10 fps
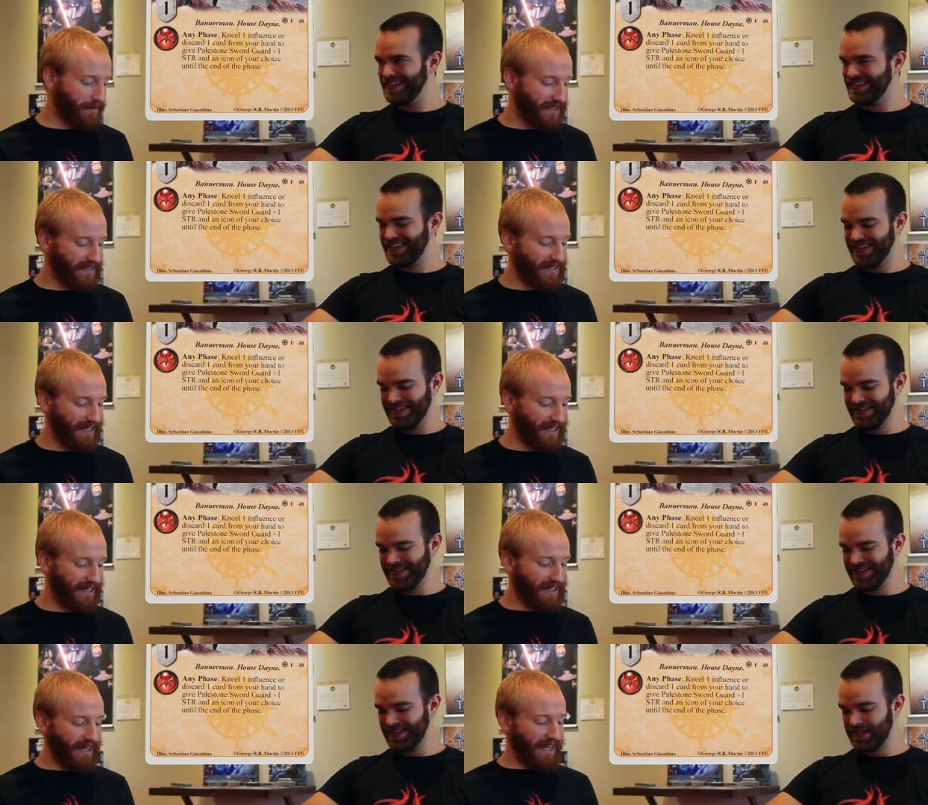Speaker 1: plus. It's like
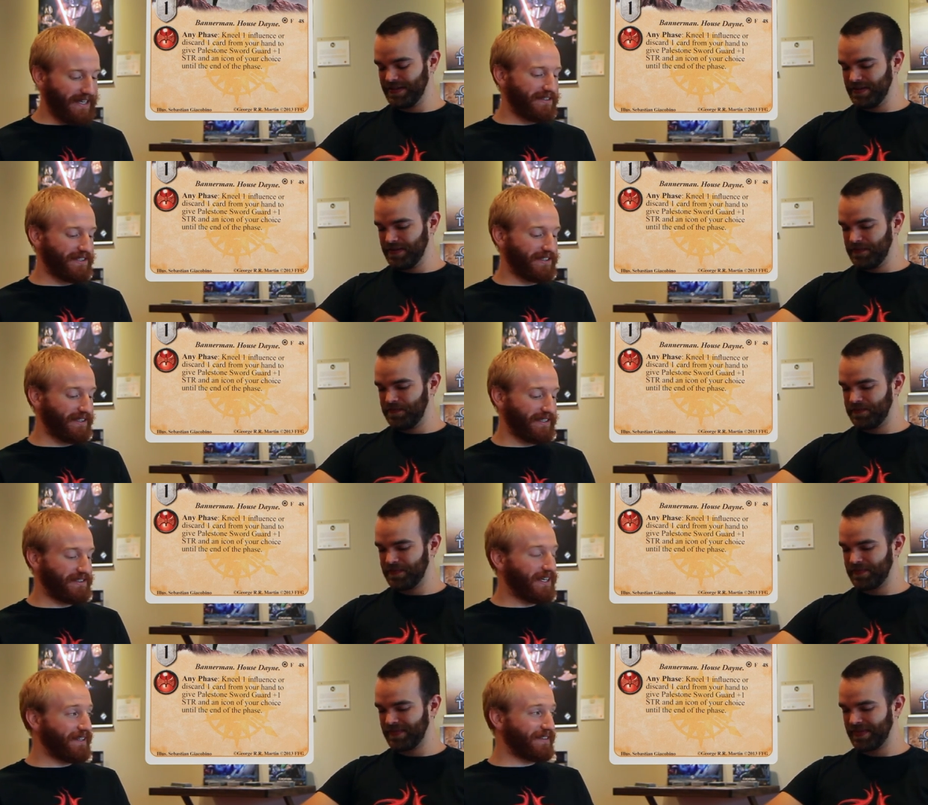I can do this during a
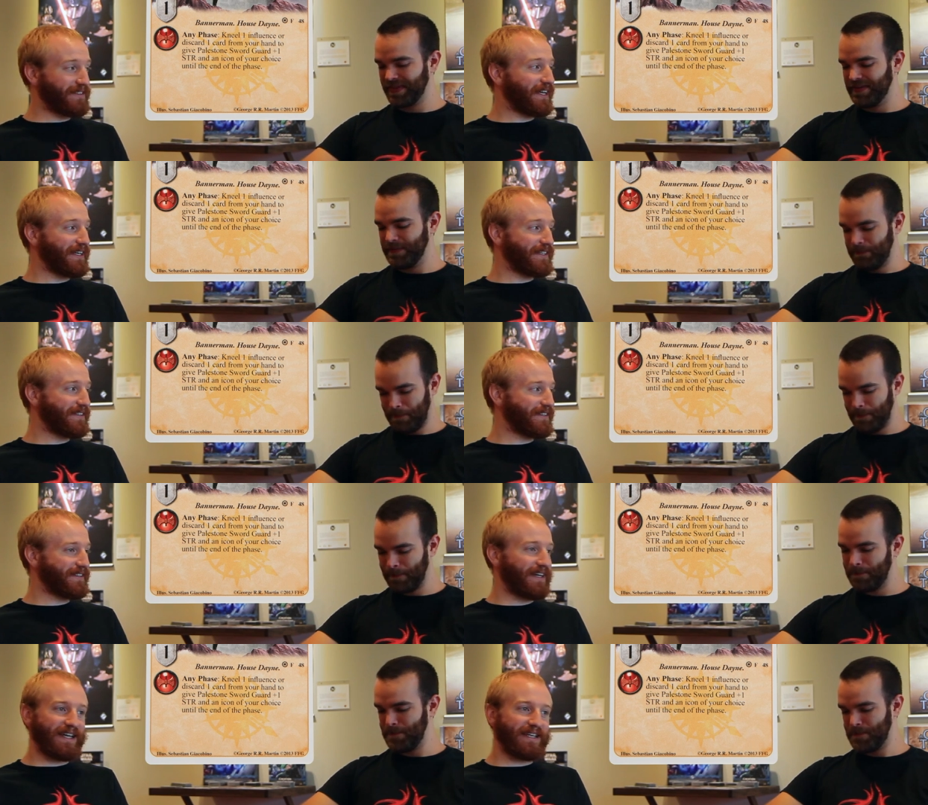challenge, guys.
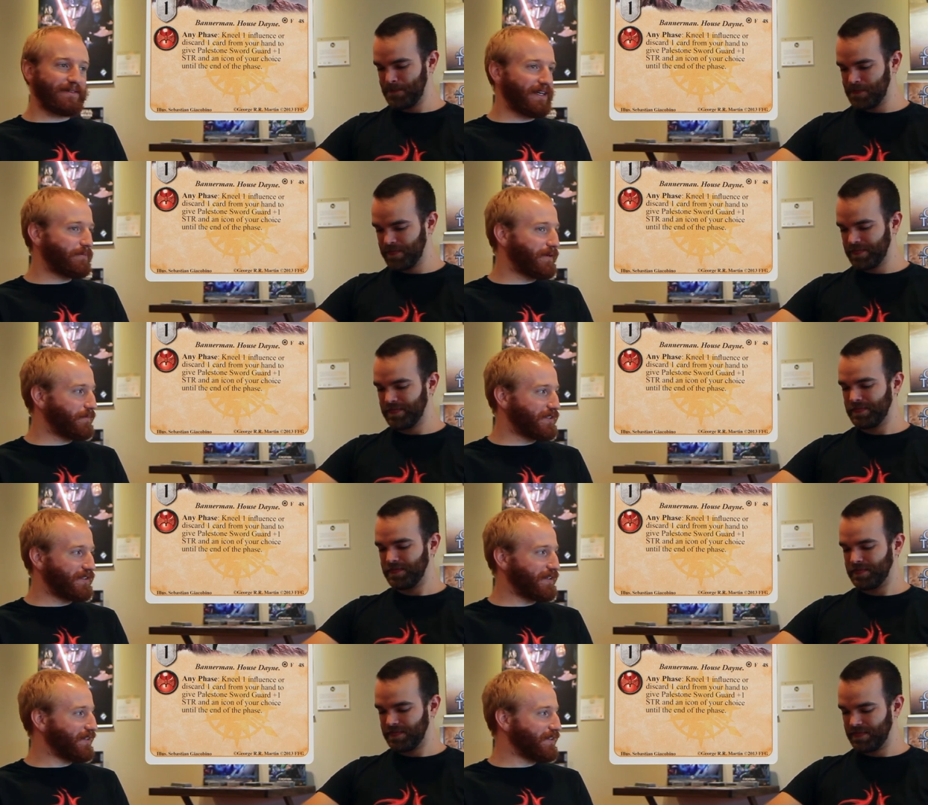Mm-hmm. I can I can pump his
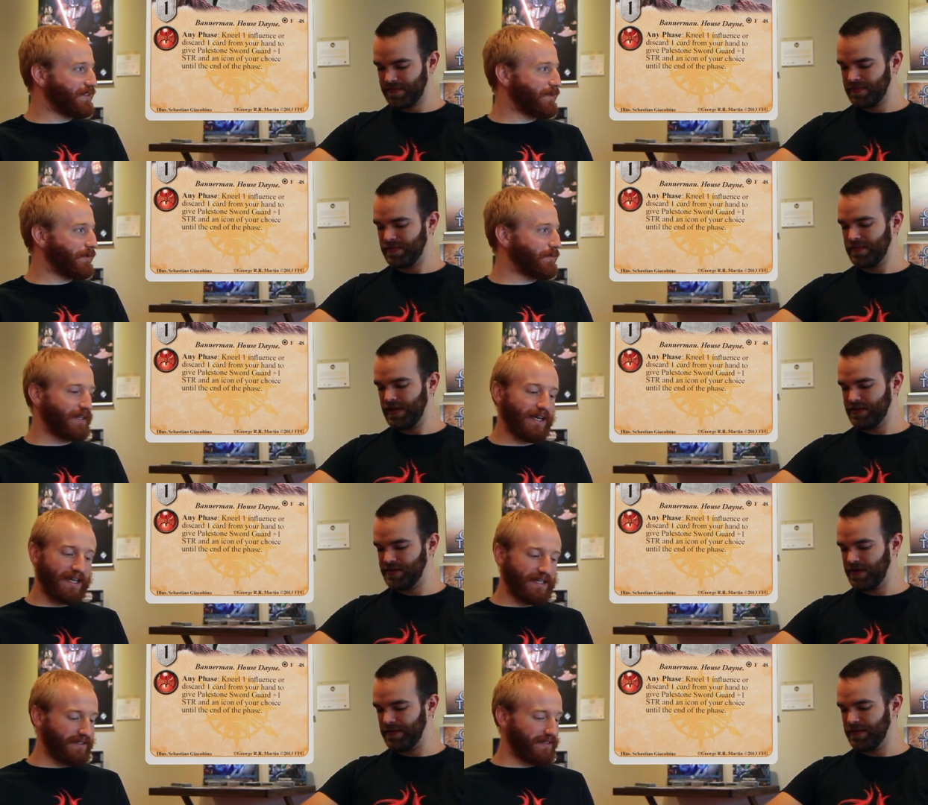strength anytime I want. That's
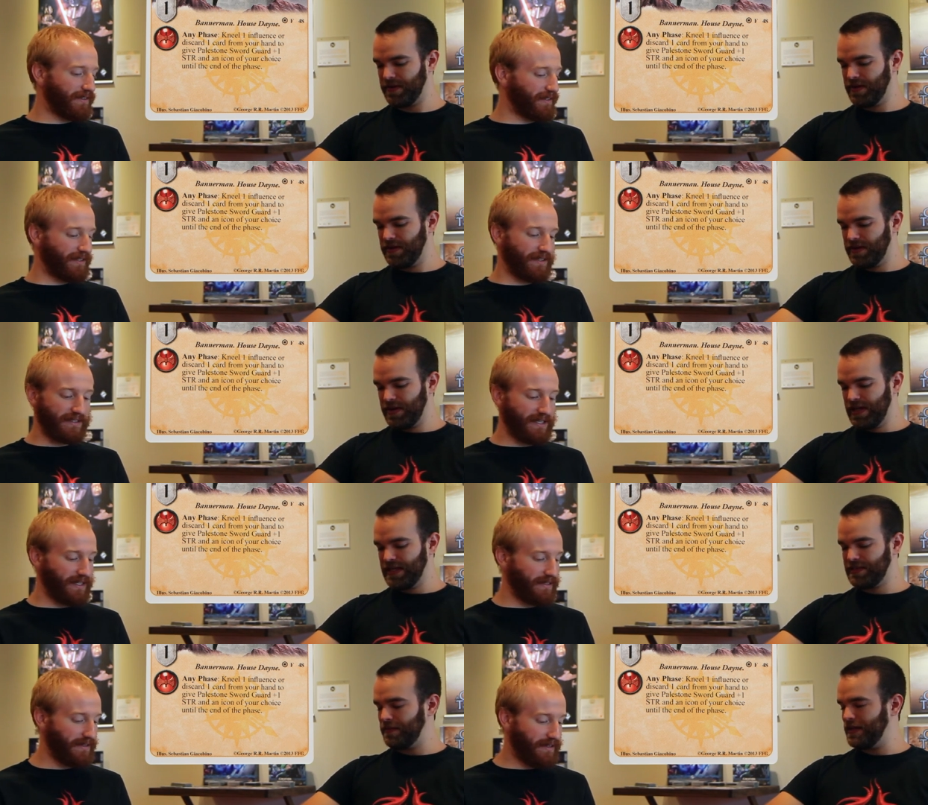I true. can discard cards. I
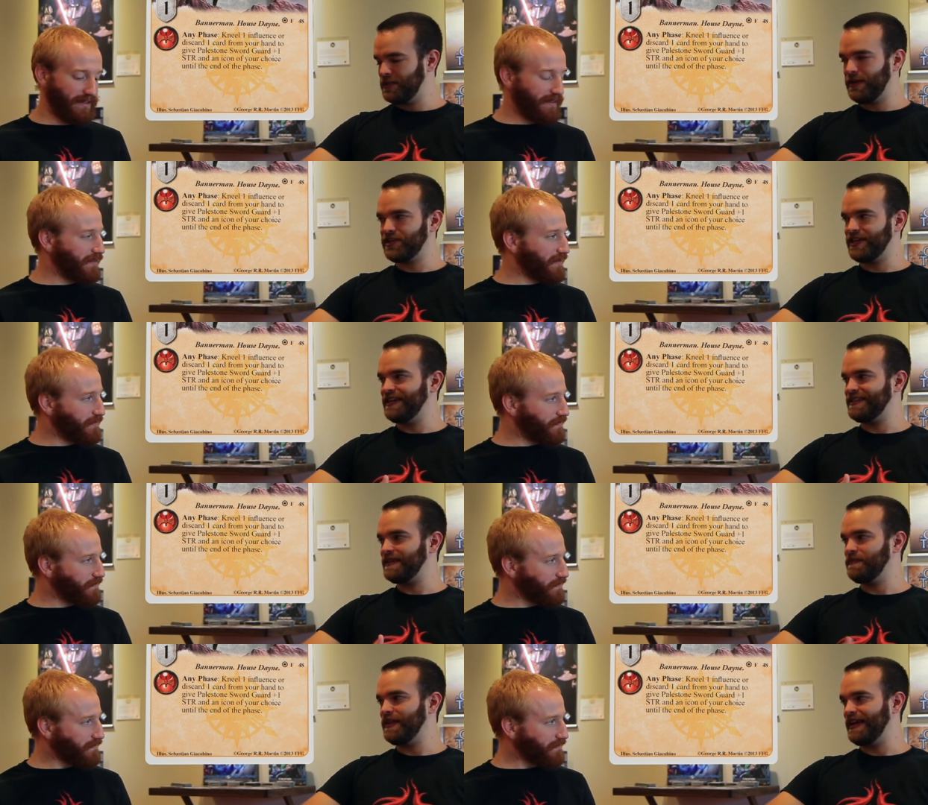can es- do-
Speaker 2: especially on
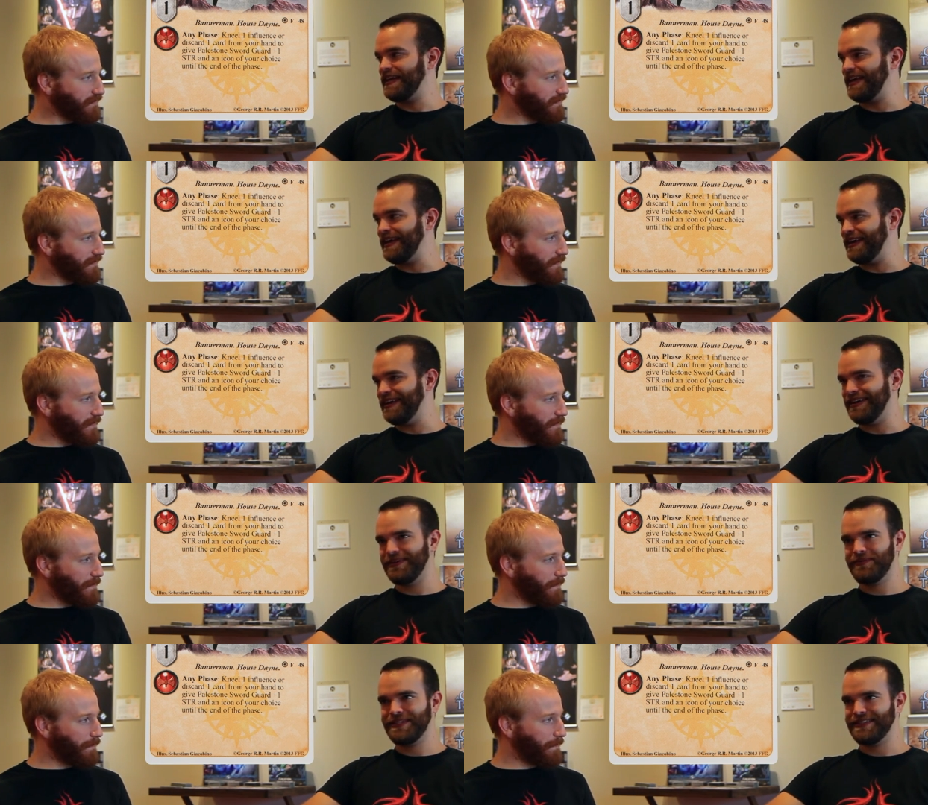something like a
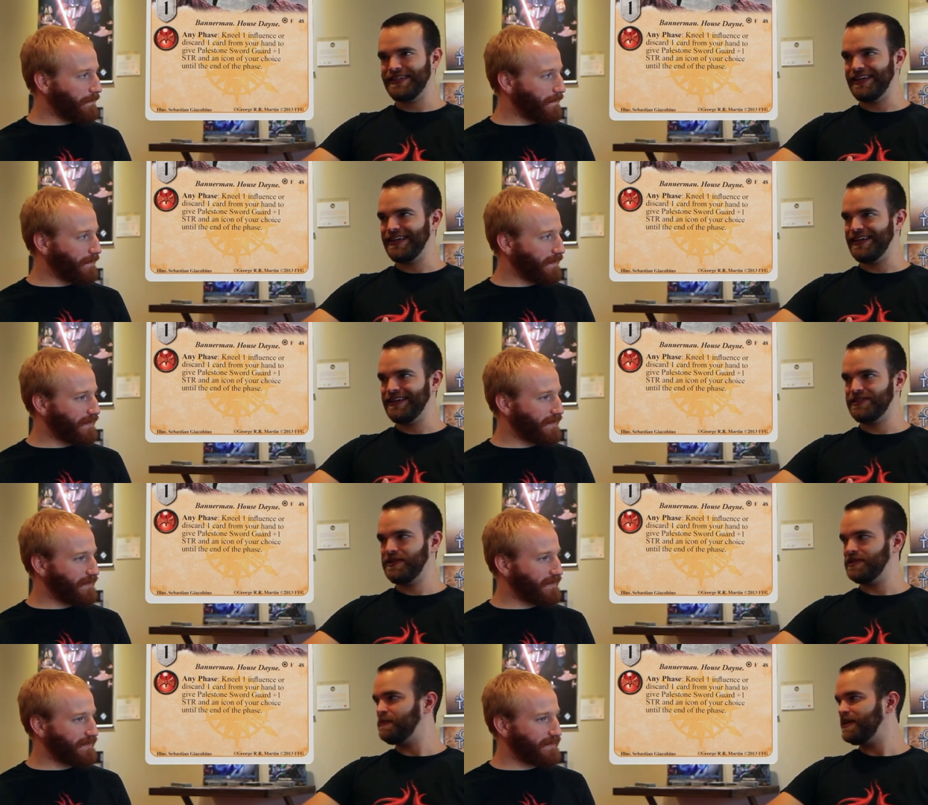uh, what is it uh,
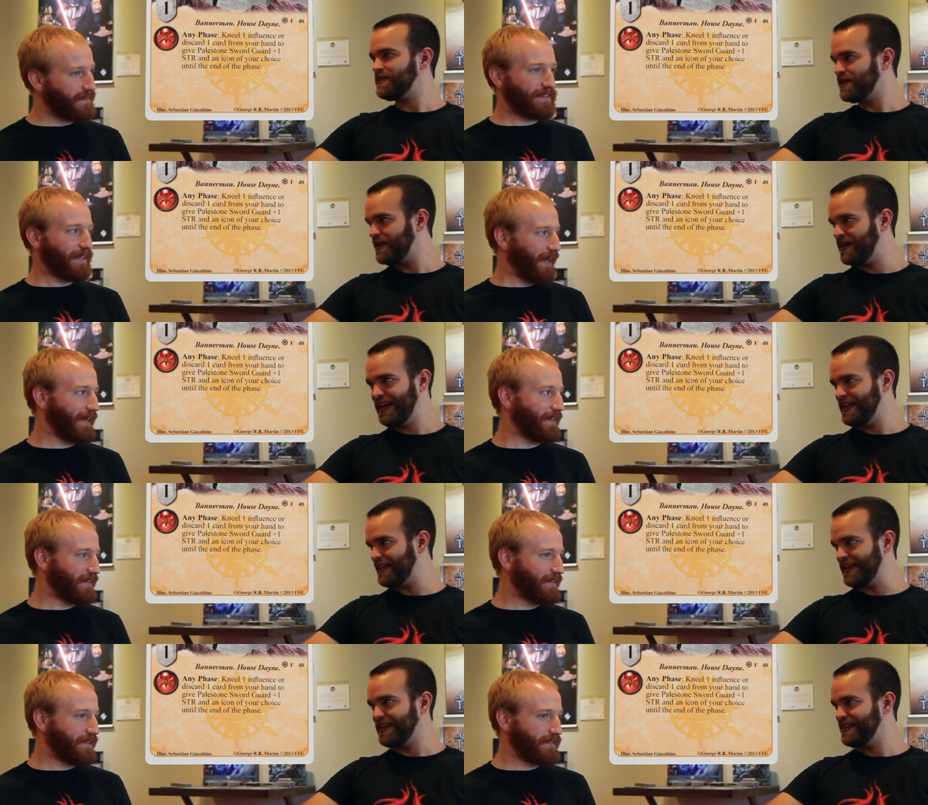to the spears turn yeah.
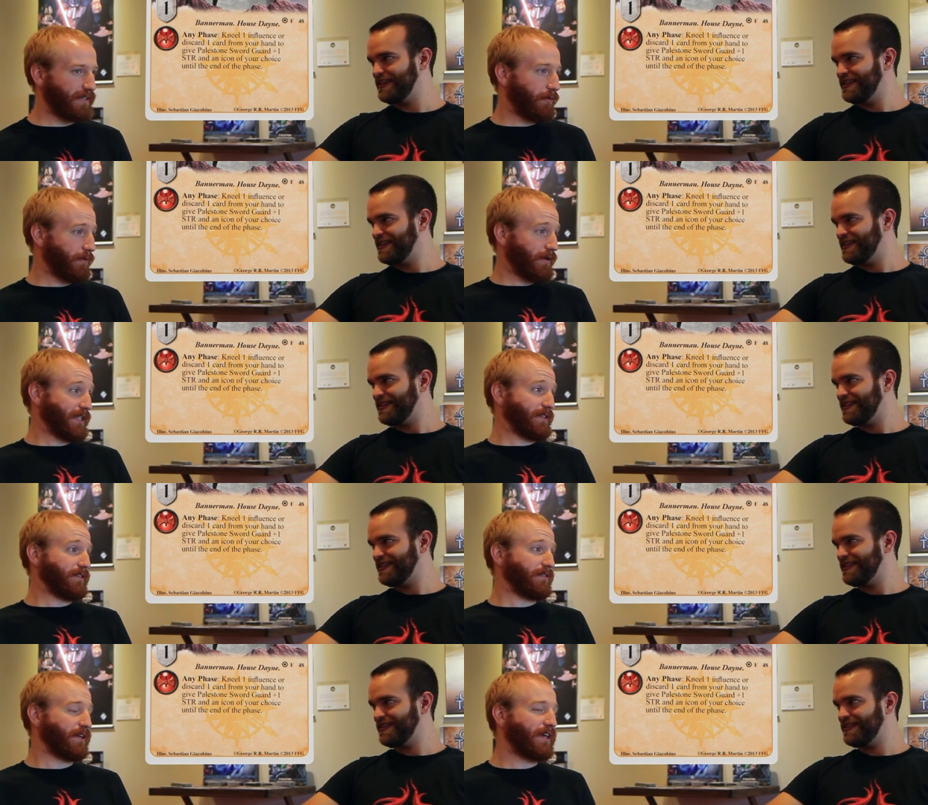anything.
Speaker 1: It's like well, what do I need to
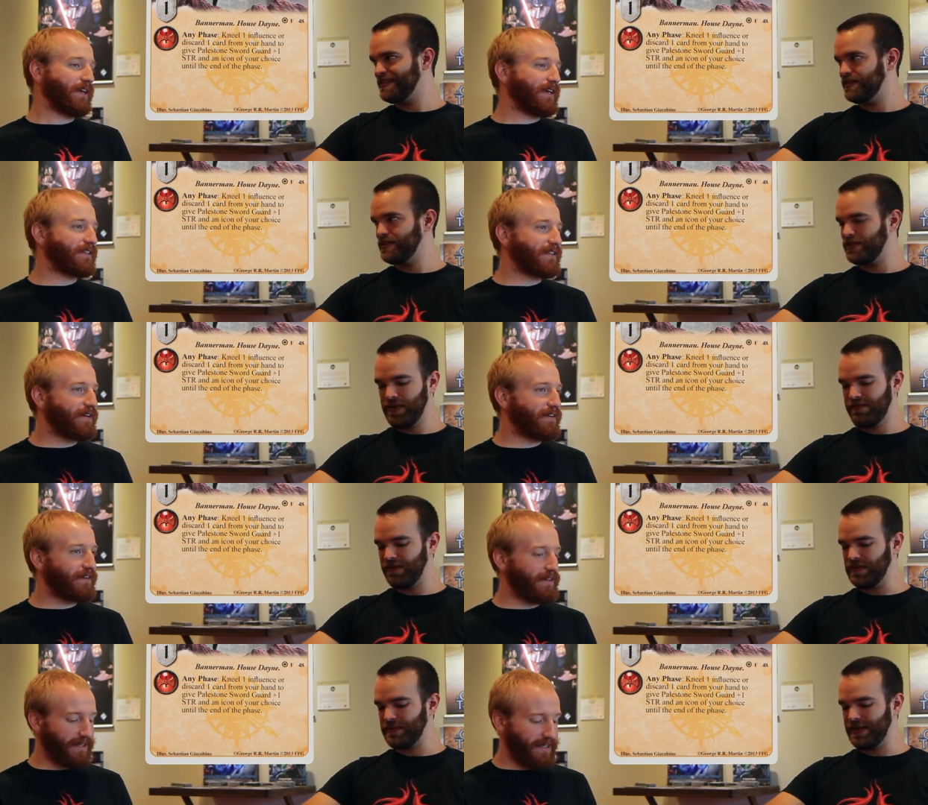do? It's like two influence